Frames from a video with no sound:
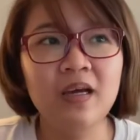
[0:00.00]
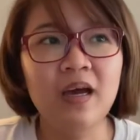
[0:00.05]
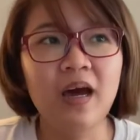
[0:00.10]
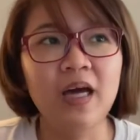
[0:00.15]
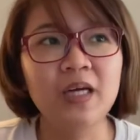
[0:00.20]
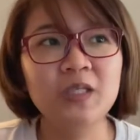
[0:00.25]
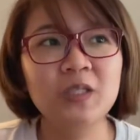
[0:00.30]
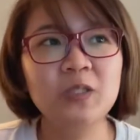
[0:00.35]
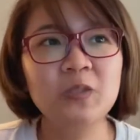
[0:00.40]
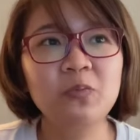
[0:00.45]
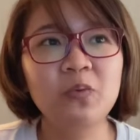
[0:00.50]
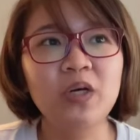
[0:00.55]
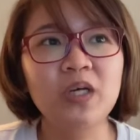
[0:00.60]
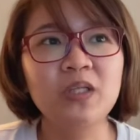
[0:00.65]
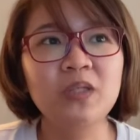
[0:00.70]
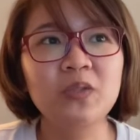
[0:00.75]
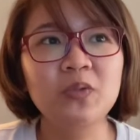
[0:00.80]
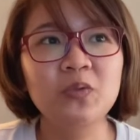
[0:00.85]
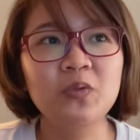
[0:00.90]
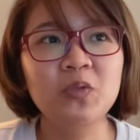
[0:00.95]
I just
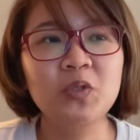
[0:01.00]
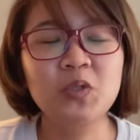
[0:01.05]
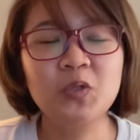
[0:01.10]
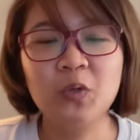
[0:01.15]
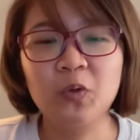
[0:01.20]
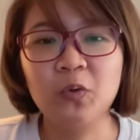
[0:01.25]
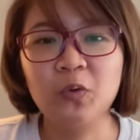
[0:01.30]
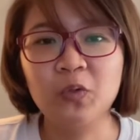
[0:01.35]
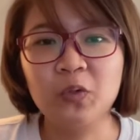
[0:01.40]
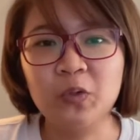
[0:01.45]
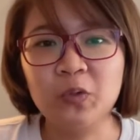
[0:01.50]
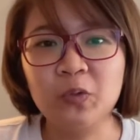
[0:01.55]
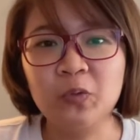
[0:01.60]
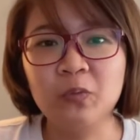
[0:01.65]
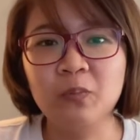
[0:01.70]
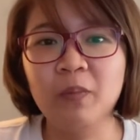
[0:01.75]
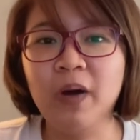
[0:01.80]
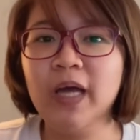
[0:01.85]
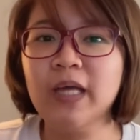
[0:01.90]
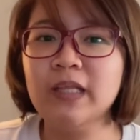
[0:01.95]
want to show
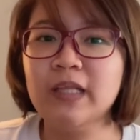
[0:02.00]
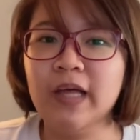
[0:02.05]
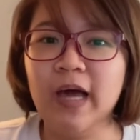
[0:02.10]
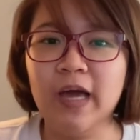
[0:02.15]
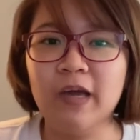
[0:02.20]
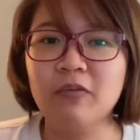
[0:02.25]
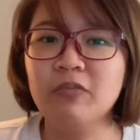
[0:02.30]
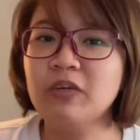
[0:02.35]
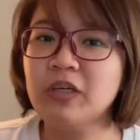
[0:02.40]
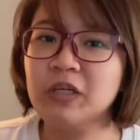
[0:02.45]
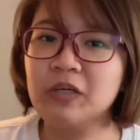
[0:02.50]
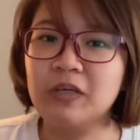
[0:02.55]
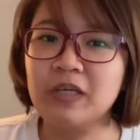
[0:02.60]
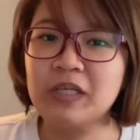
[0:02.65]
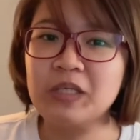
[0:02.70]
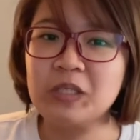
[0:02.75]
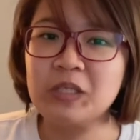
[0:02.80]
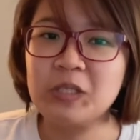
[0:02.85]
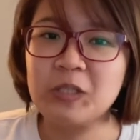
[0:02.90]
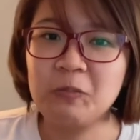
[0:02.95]
you my life here
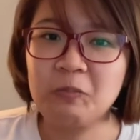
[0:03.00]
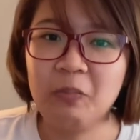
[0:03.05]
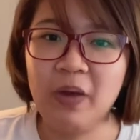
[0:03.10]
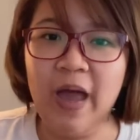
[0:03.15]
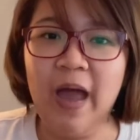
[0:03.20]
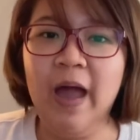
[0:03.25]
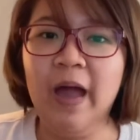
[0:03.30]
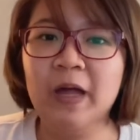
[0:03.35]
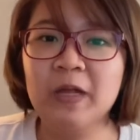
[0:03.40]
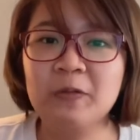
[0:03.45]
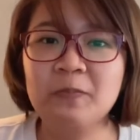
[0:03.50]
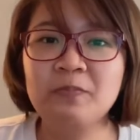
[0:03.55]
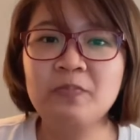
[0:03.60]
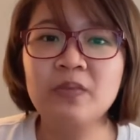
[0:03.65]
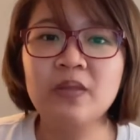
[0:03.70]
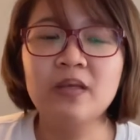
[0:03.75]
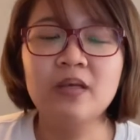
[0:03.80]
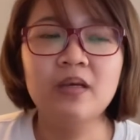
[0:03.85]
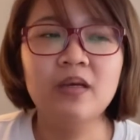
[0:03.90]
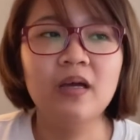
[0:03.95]
in Japan,
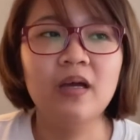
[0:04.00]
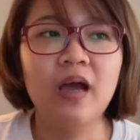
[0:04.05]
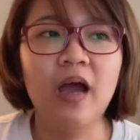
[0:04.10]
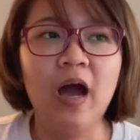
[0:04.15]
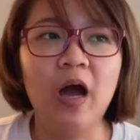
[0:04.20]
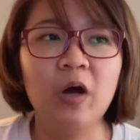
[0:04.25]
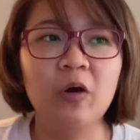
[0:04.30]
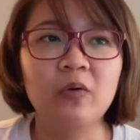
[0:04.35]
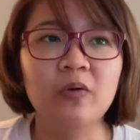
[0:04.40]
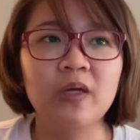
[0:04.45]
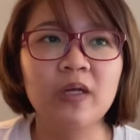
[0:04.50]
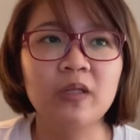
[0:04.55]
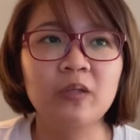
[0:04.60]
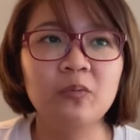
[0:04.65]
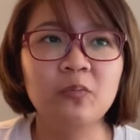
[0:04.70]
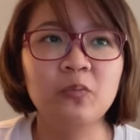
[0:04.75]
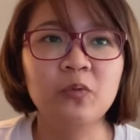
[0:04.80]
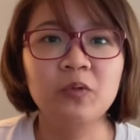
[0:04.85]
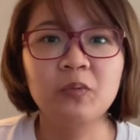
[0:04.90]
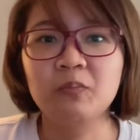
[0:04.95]
how it
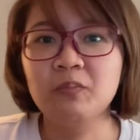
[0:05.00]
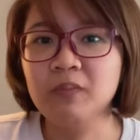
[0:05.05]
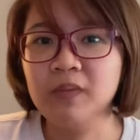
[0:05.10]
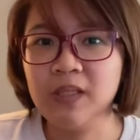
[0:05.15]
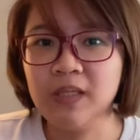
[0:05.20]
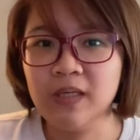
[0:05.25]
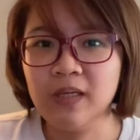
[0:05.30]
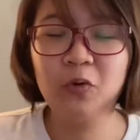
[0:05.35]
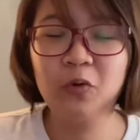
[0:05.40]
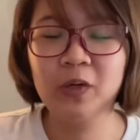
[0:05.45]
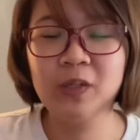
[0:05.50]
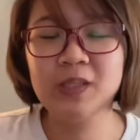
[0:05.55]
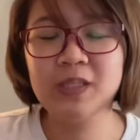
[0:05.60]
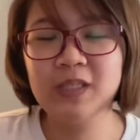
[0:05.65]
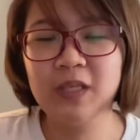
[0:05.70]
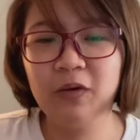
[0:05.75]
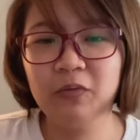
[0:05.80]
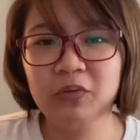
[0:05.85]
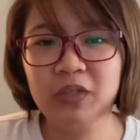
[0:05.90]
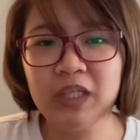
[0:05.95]
would be. Of course,
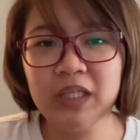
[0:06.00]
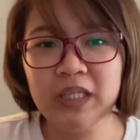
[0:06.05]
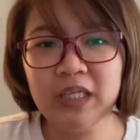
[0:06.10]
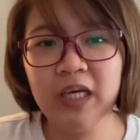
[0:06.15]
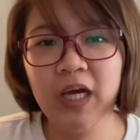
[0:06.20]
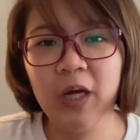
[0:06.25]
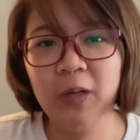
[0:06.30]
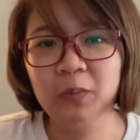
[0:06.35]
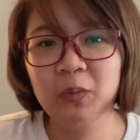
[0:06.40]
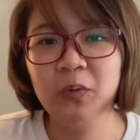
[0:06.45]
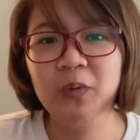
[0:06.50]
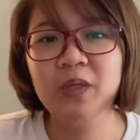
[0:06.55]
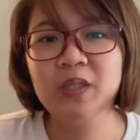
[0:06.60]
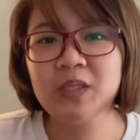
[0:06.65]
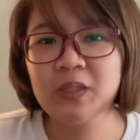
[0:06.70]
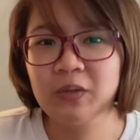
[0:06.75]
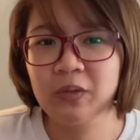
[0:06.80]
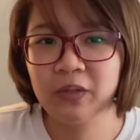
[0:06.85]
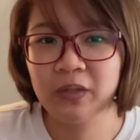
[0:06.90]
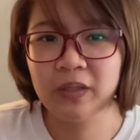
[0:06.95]
definitely, I'm going
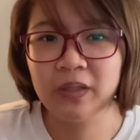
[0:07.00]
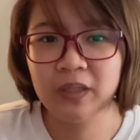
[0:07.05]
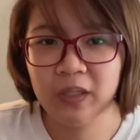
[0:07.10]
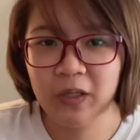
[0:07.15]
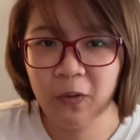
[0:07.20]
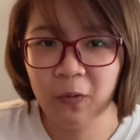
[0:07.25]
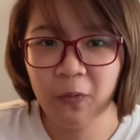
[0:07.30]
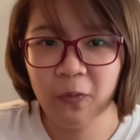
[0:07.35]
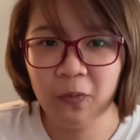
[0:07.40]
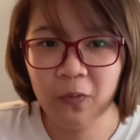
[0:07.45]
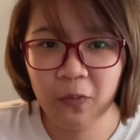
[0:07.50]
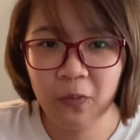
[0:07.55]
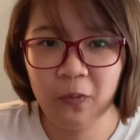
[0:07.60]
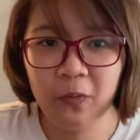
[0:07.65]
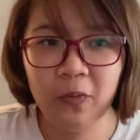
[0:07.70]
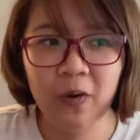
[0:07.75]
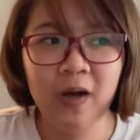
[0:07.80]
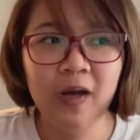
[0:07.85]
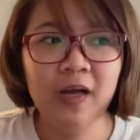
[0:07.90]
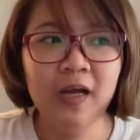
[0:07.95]
to learn Nihongo.